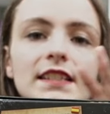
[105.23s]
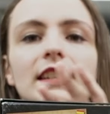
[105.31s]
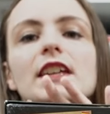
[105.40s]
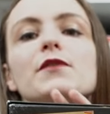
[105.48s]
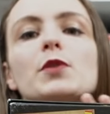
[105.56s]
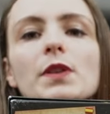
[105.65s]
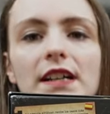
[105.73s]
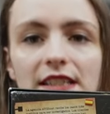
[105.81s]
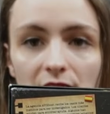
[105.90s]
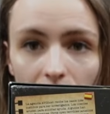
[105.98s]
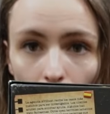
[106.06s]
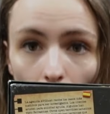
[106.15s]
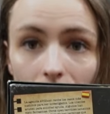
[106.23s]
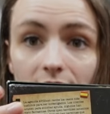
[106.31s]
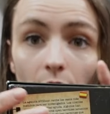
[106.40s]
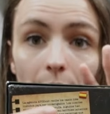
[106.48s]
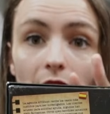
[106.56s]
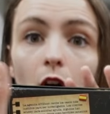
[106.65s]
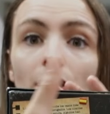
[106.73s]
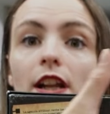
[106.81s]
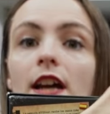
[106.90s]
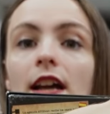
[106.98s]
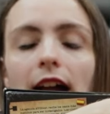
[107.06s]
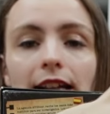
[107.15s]
give you an idea of what's going
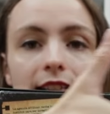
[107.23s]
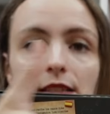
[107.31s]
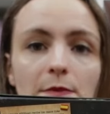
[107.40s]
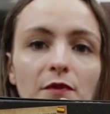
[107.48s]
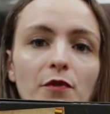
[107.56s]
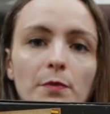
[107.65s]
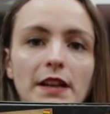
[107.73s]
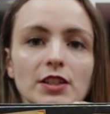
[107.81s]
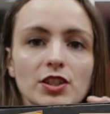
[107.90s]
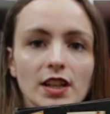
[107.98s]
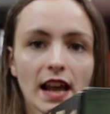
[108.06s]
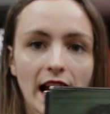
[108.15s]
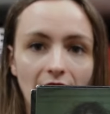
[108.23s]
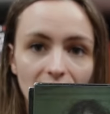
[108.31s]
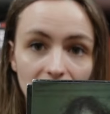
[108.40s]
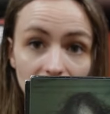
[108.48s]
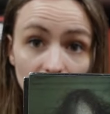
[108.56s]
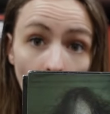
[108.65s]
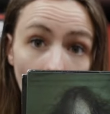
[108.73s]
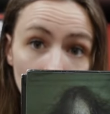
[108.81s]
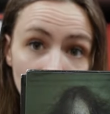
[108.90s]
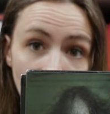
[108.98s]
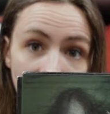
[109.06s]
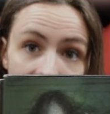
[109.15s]
on and some information at the top
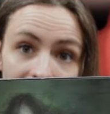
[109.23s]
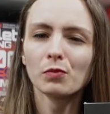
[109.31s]
there.